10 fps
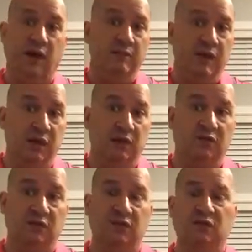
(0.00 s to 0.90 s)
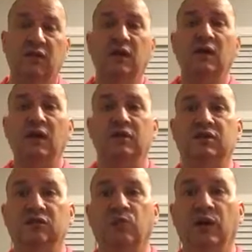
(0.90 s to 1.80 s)
I mean, it's
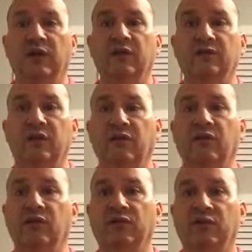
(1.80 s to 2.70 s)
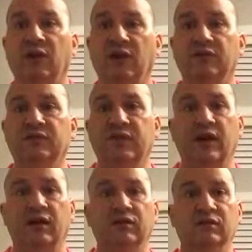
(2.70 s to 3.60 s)
just one of those level of loves
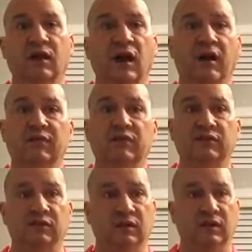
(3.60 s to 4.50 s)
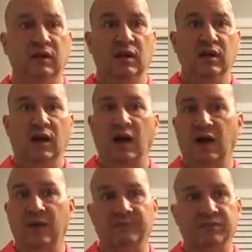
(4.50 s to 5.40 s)
that is obviously
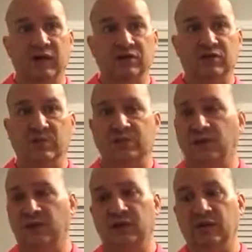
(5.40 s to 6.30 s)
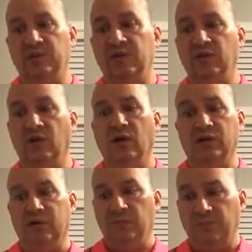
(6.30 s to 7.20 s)
is completely
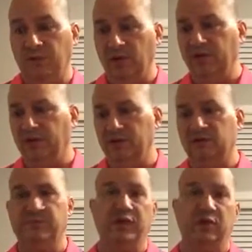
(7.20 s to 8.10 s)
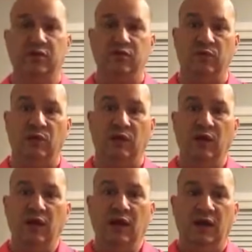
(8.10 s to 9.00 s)
pure, completely
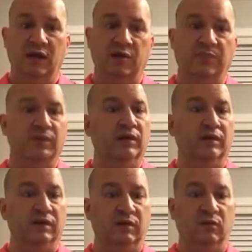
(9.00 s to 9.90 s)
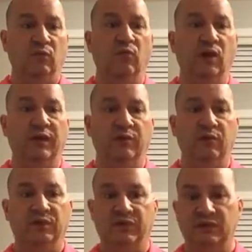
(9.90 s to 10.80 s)
spiritual, and completely
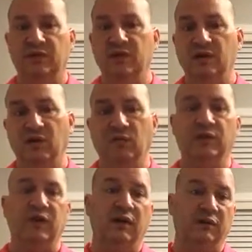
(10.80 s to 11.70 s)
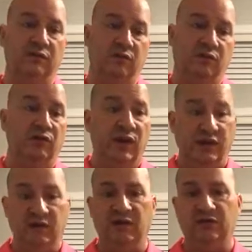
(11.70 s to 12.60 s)
one with with our
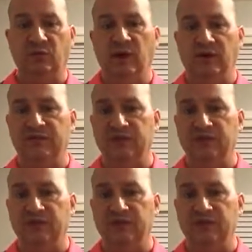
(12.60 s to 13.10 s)
Creator as well.